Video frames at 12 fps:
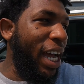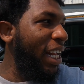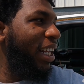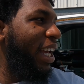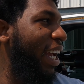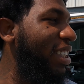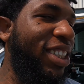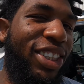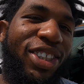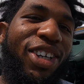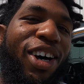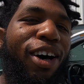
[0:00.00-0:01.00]
Got the S
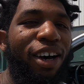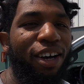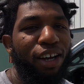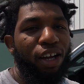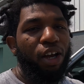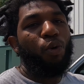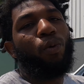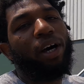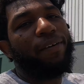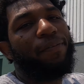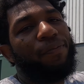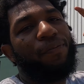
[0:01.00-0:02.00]
S R
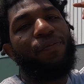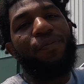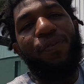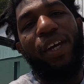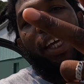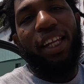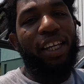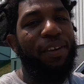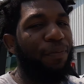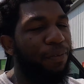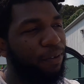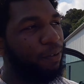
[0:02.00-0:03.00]
one
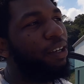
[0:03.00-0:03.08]
fifty, for